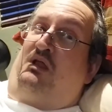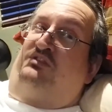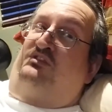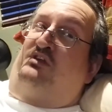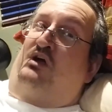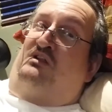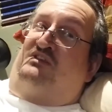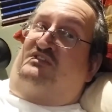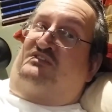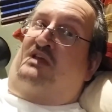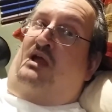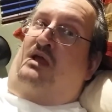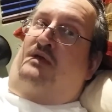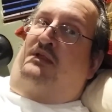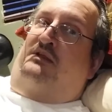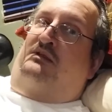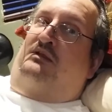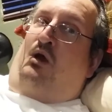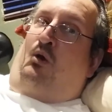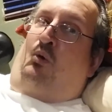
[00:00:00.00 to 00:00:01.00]
Don't say
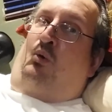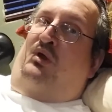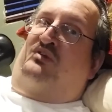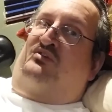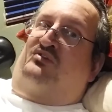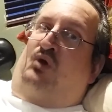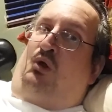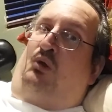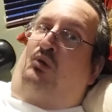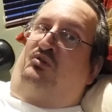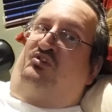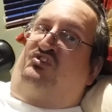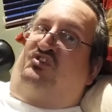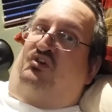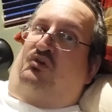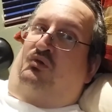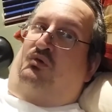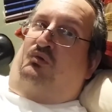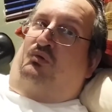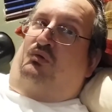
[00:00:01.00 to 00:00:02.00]
that no one told
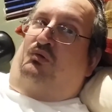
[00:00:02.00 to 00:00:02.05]
you.